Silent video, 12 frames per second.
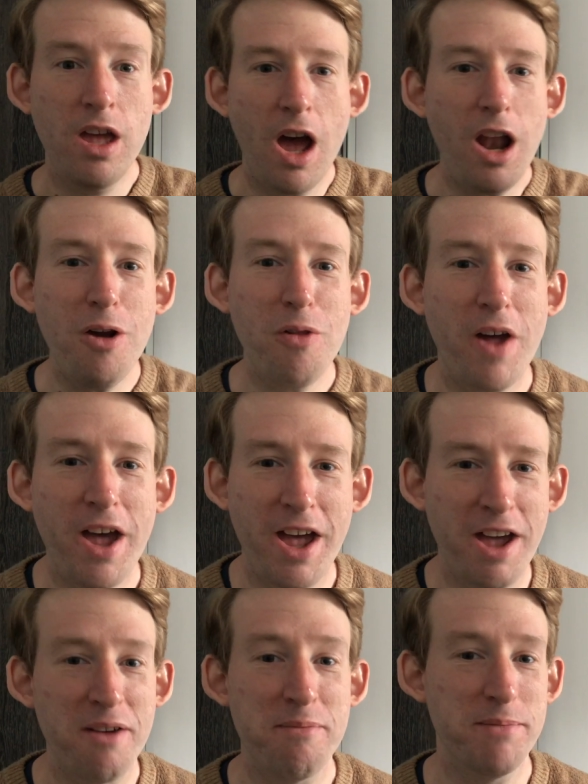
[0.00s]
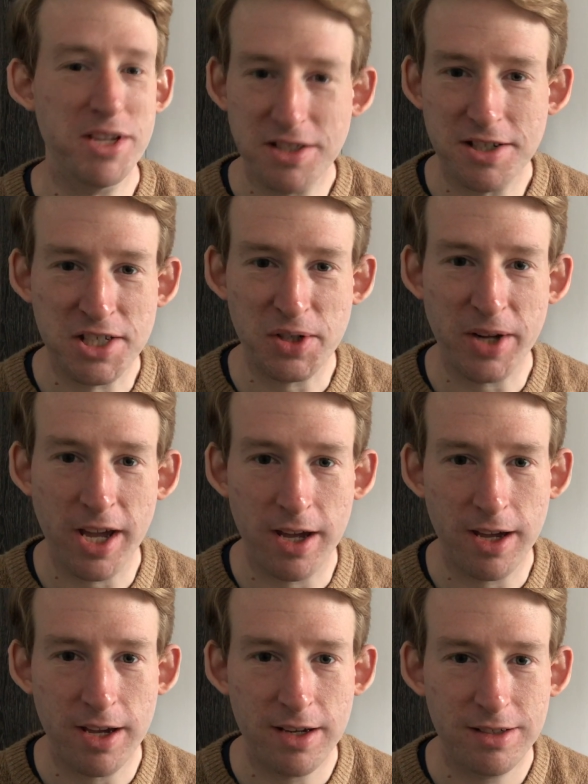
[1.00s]
Hello there, Mr. Sawyer
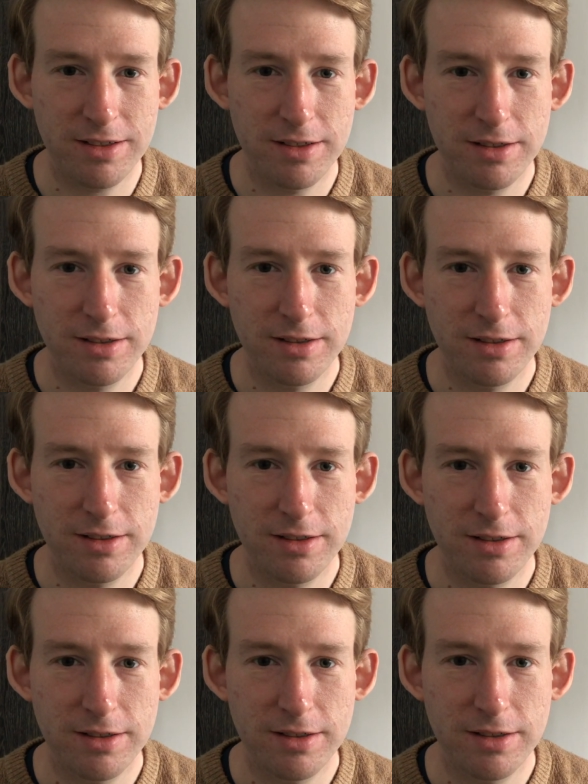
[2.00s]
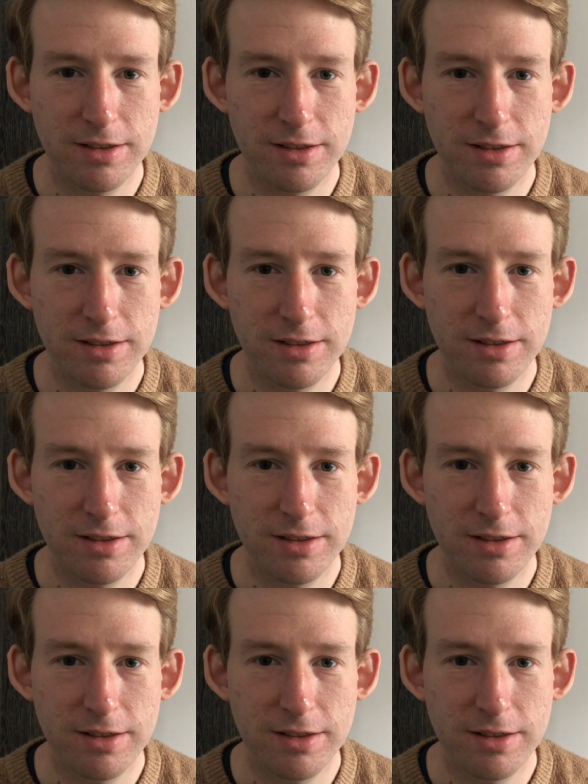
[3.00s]
here, the history